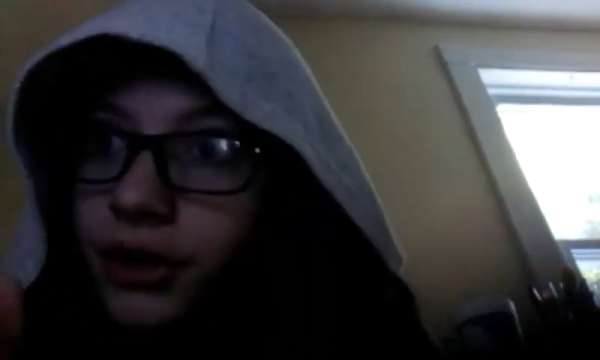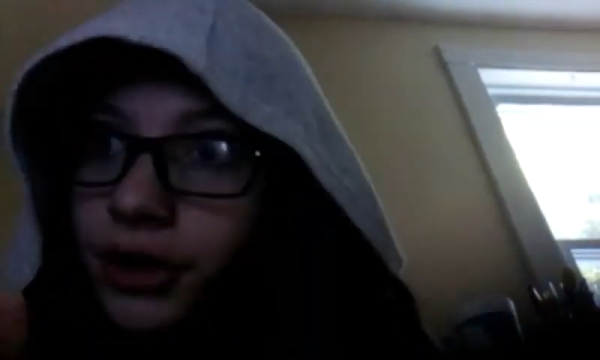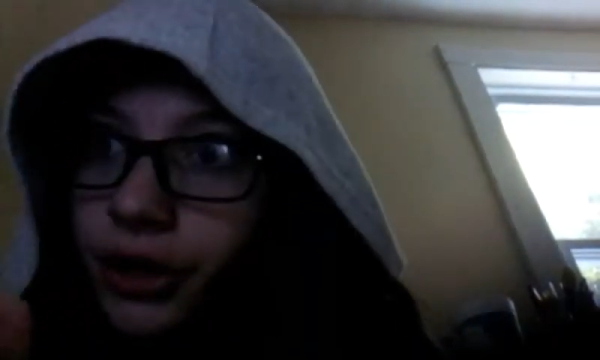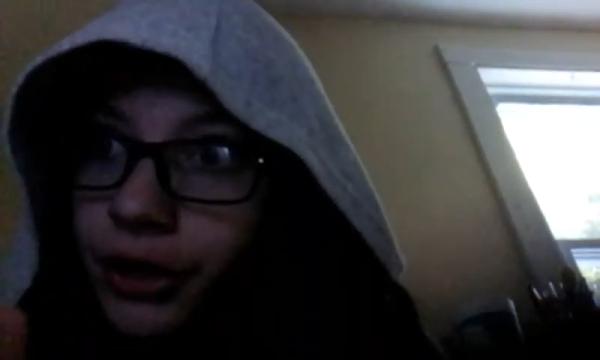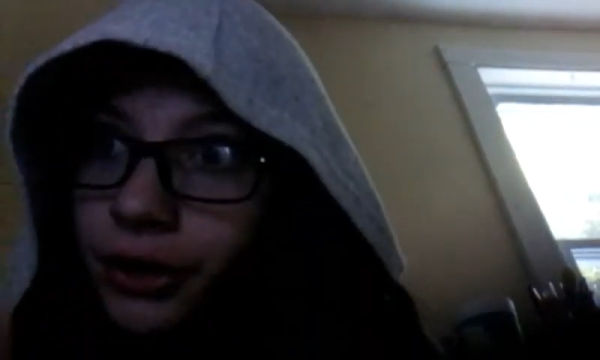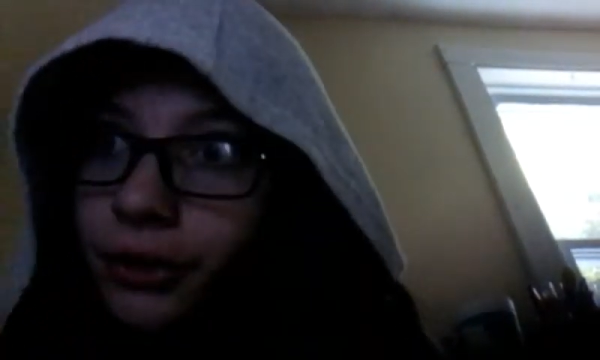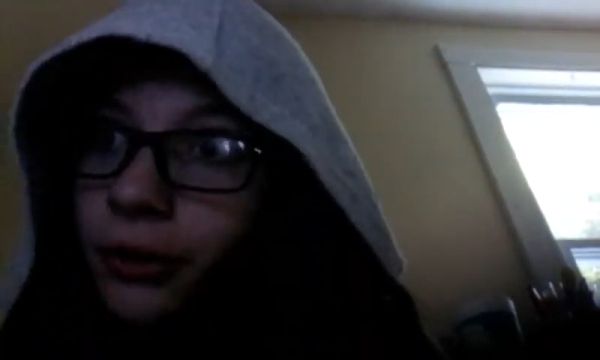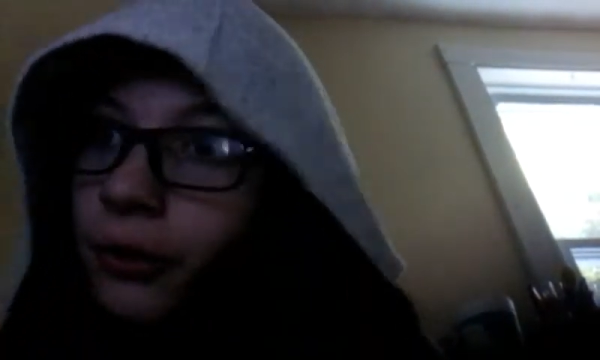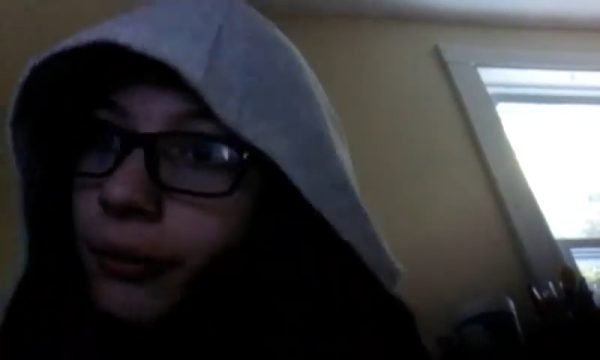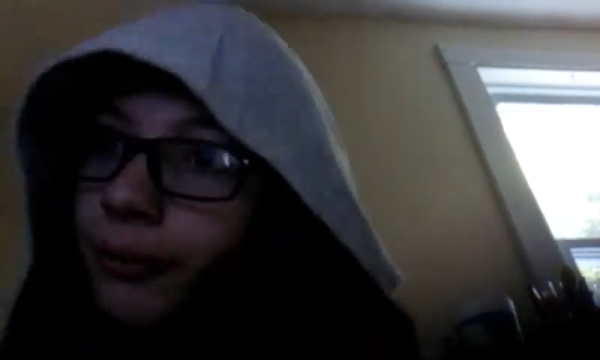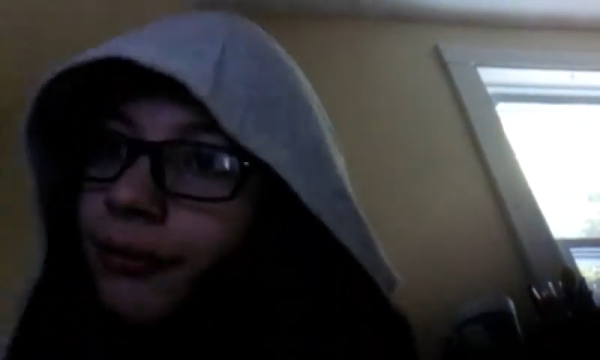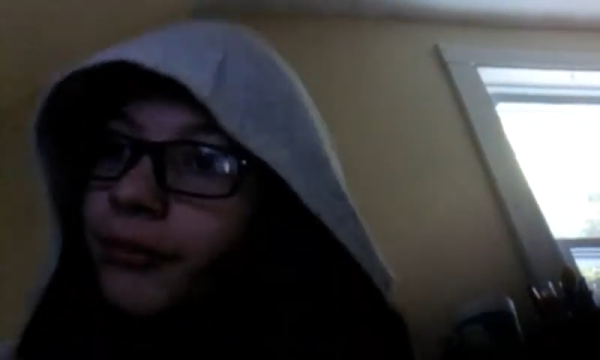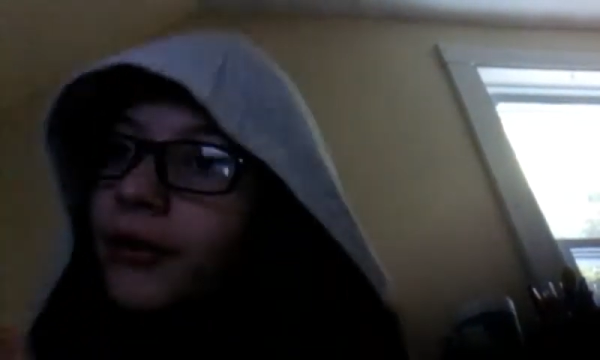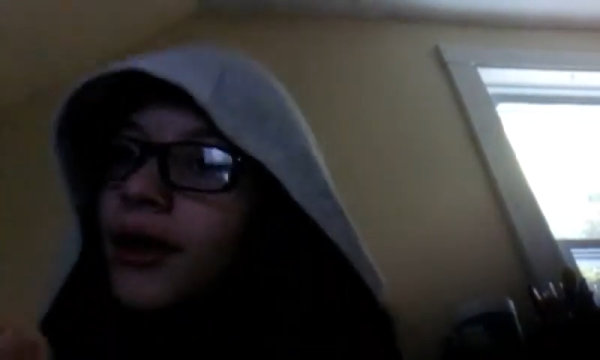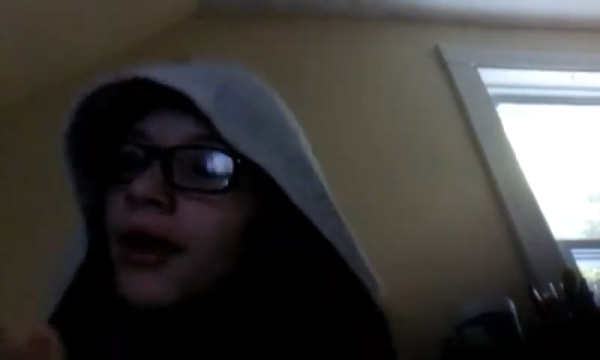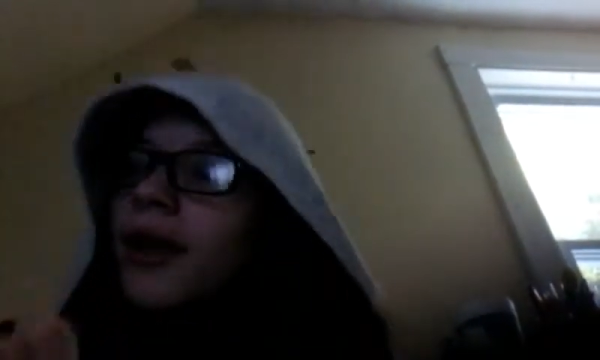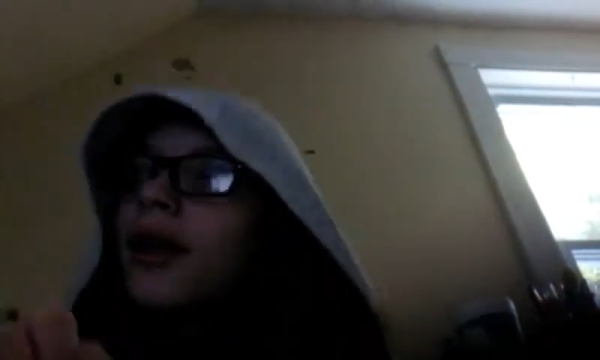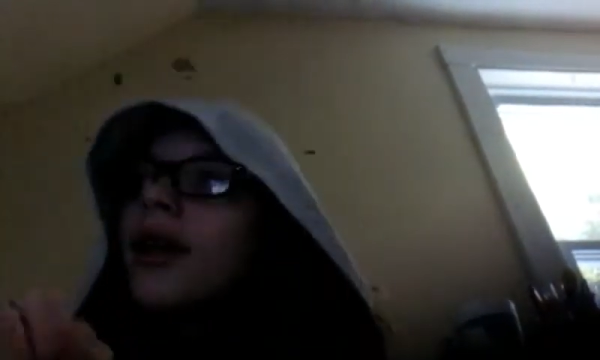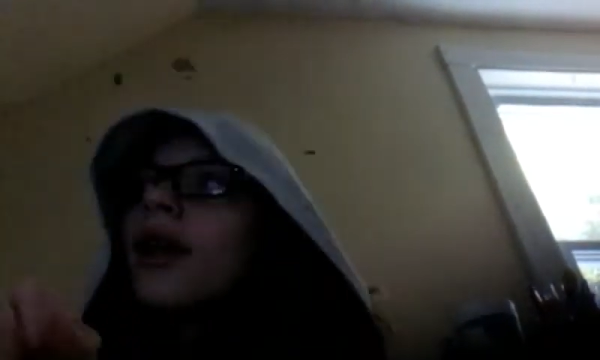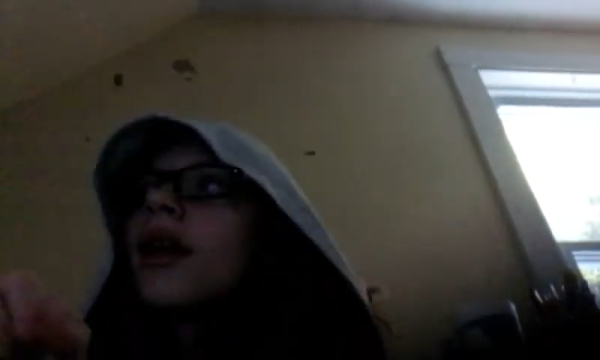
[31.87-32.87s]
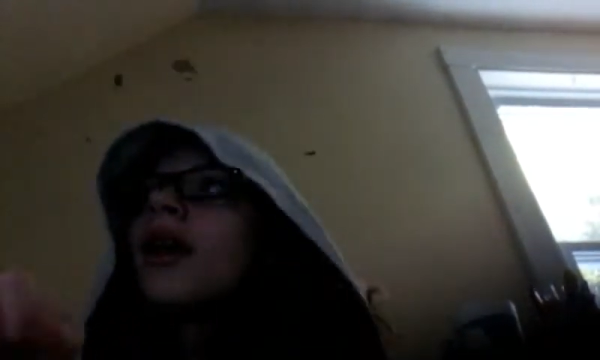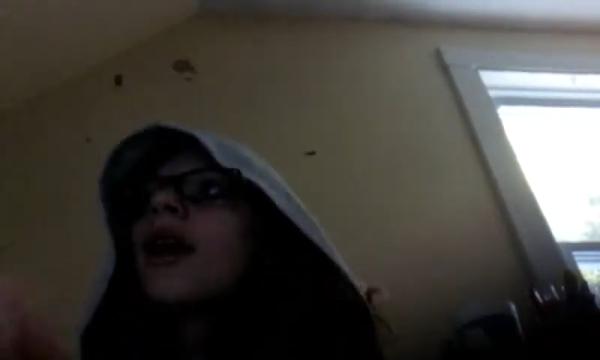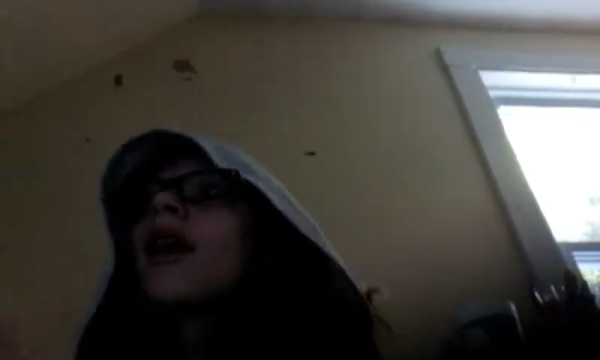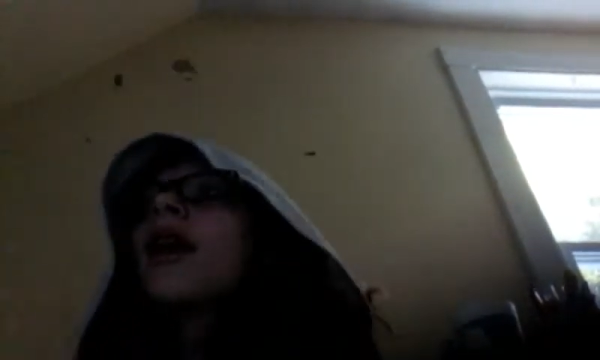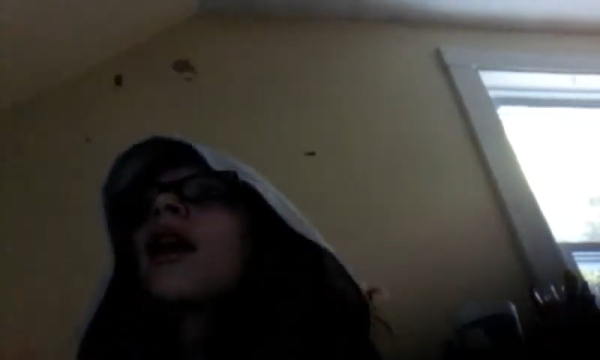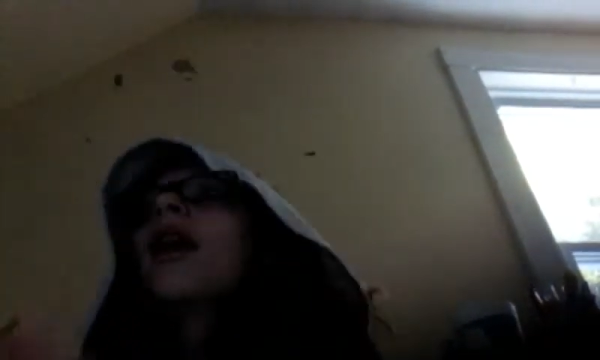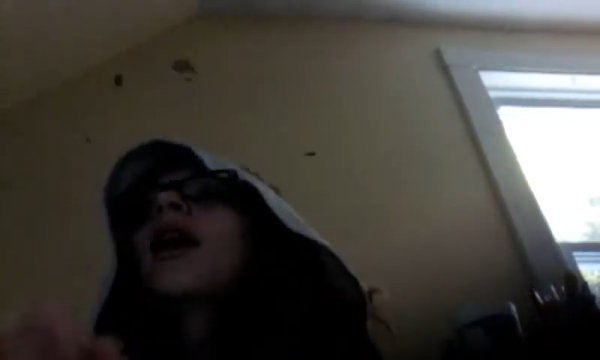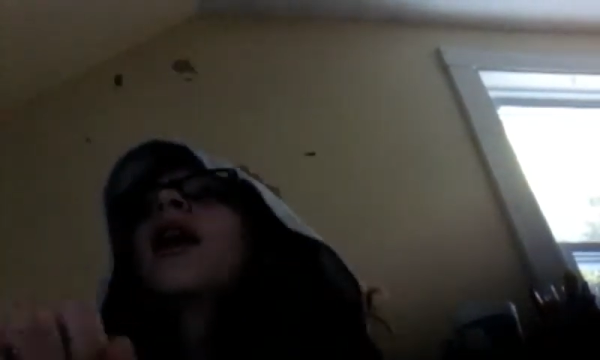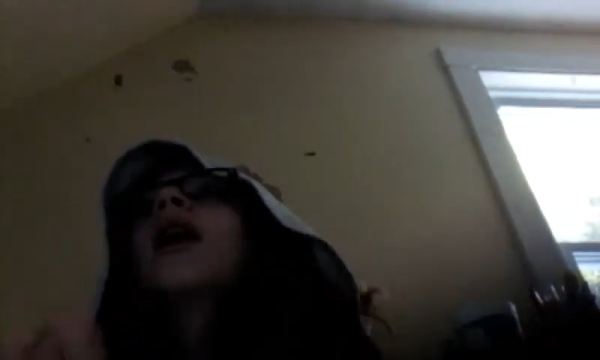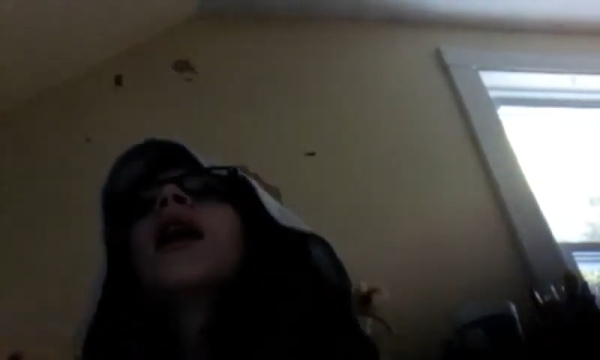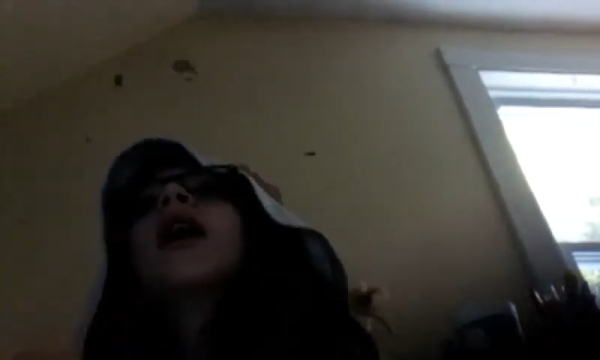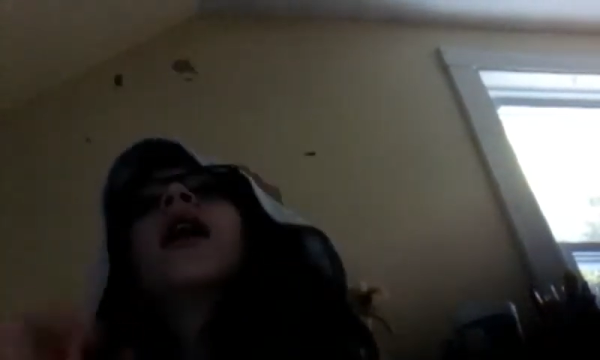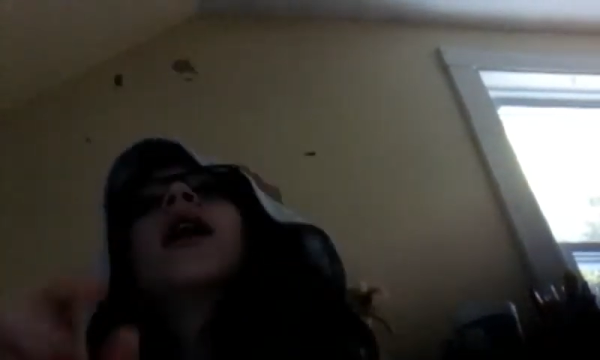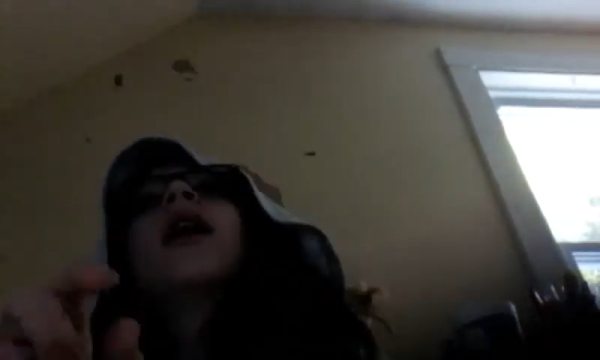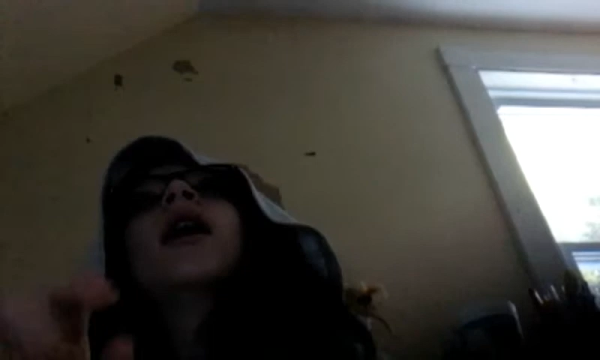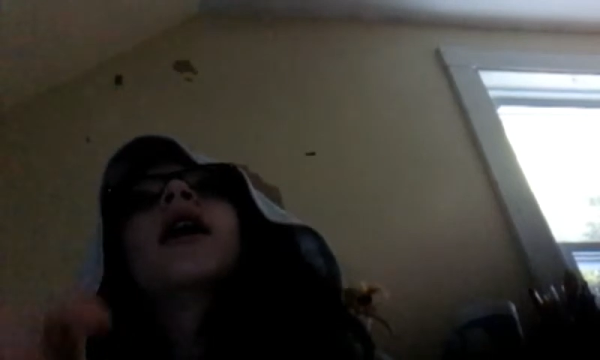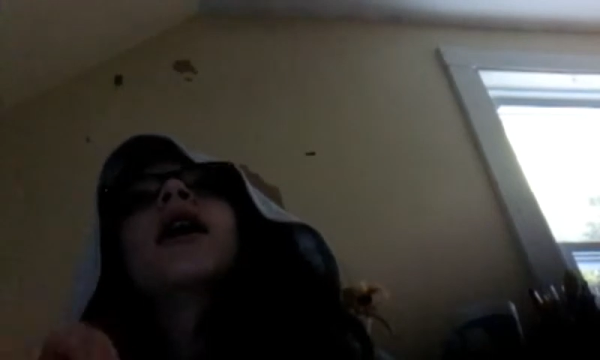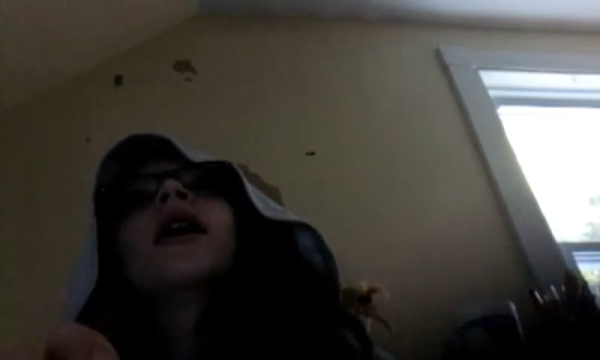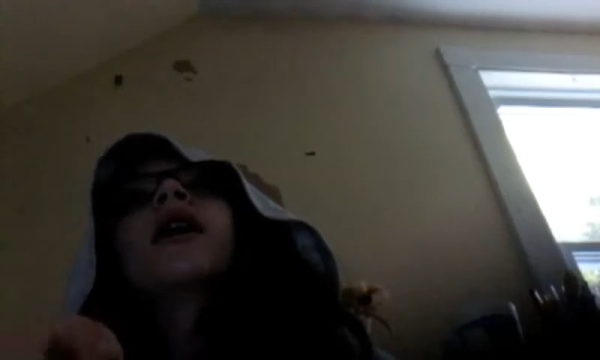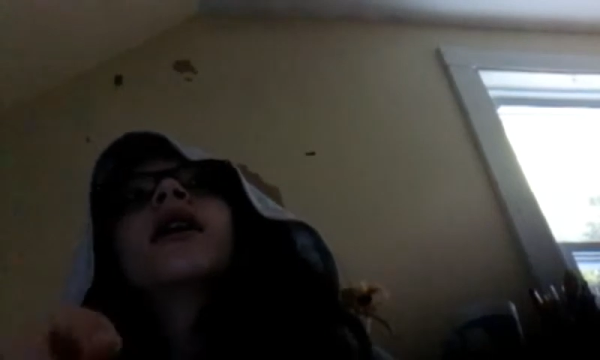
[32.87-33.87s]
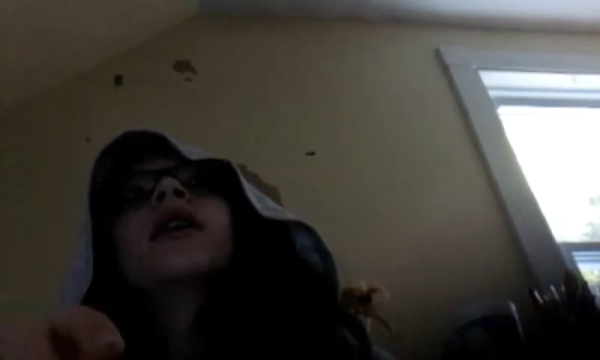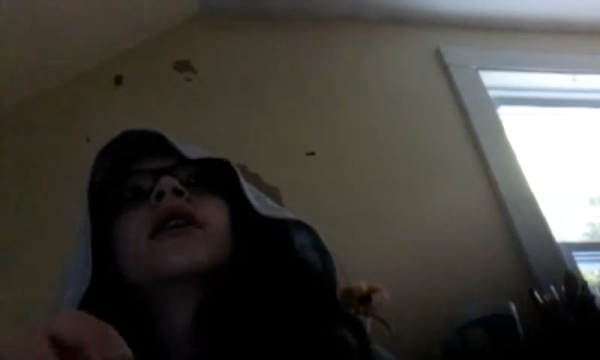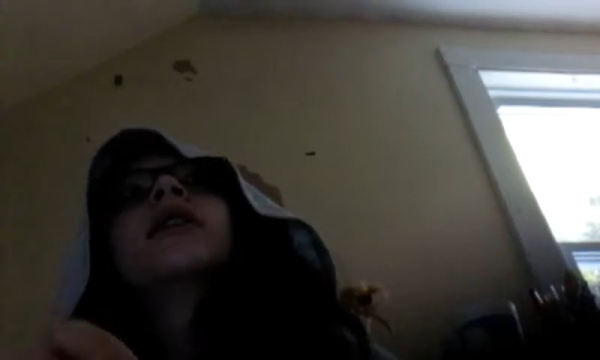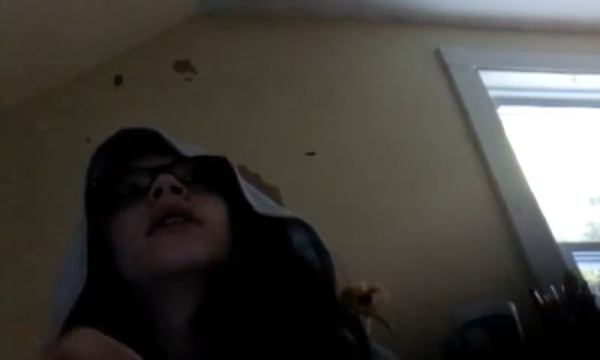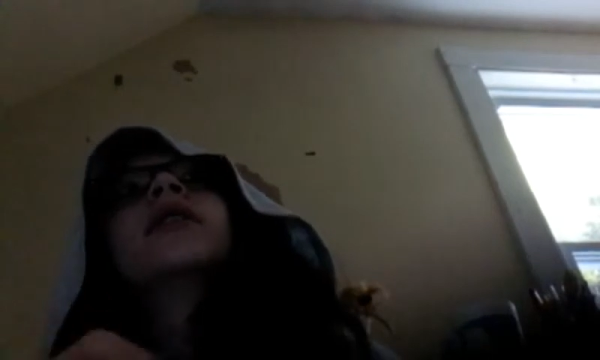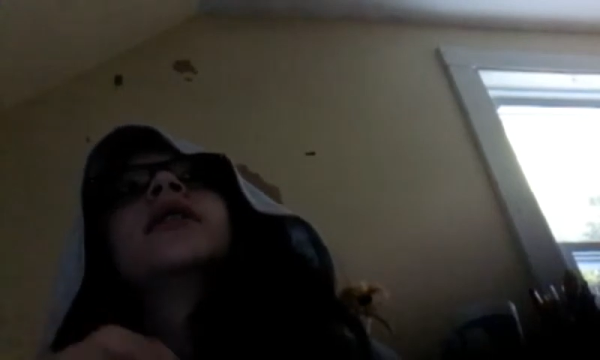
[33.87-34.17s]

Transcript: too. Uh,